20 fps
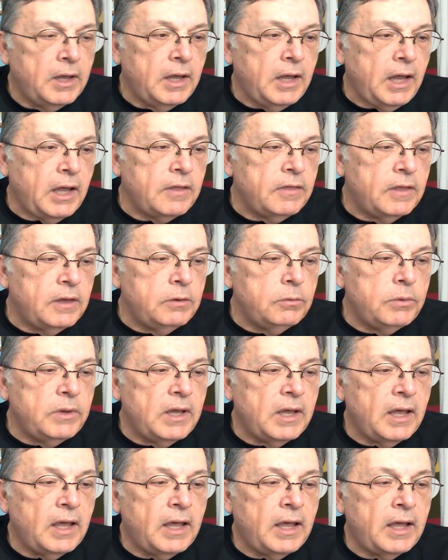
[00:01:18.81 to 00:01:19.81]
And then we
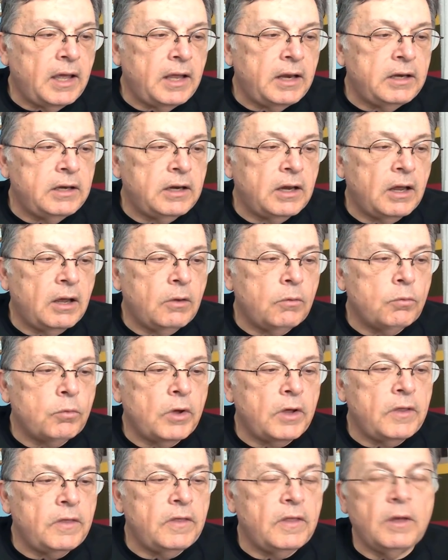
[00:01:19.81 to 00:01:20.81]
had uh,
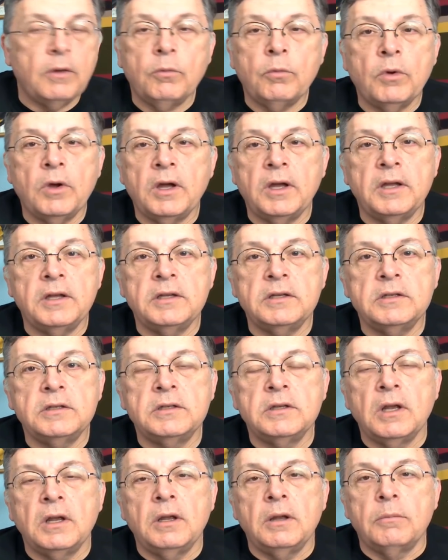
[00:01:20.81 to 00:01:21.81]
one that was
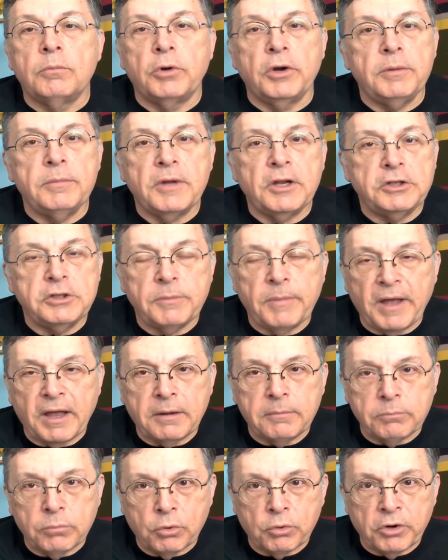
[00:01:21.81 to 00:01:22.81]
pretty much
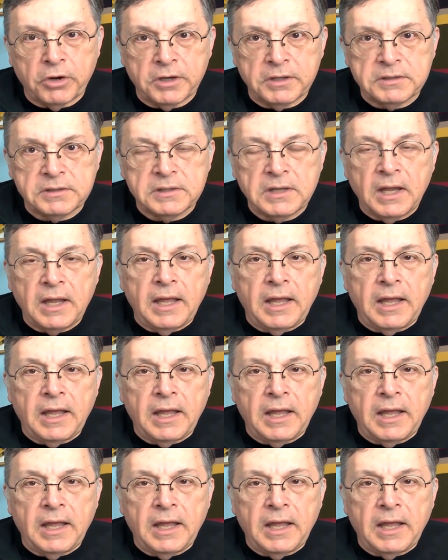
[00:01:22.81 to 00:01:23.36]
about Bortus.